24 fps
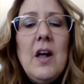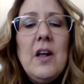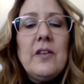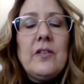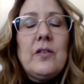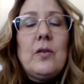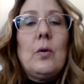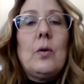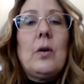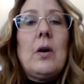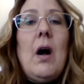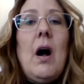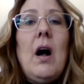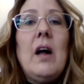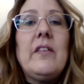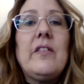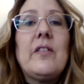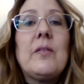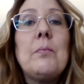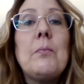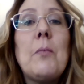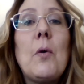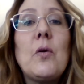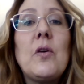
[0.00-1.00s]
So
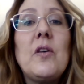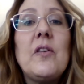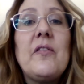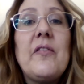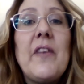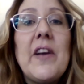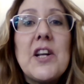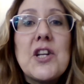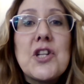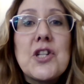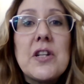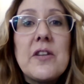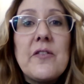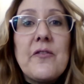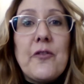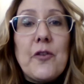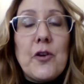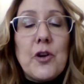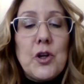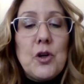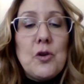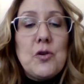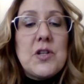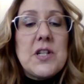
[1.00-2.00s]
God's motivation
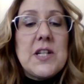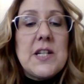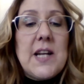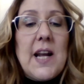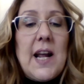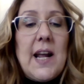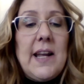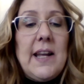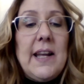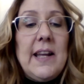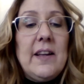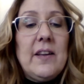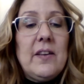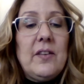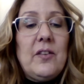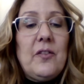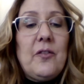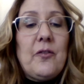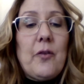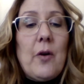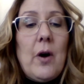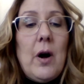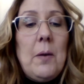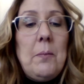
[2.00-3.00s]
for you today is
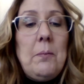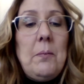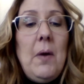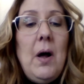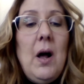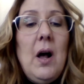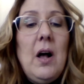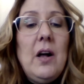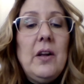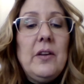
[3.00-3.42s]
from